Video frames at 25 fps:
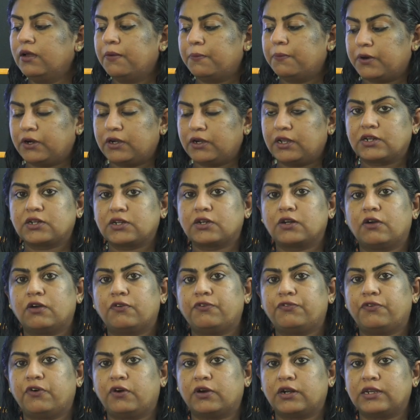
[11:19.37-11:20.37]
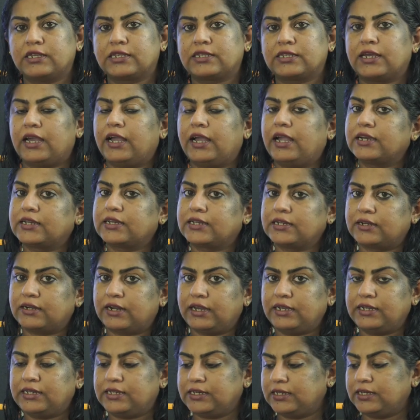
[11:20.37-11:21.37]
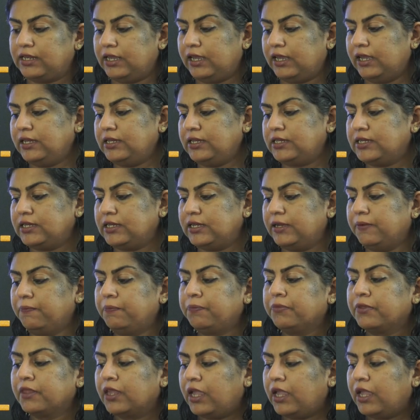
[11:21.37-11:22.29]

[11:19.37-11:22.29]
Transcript: Protection of Forest Act 1980,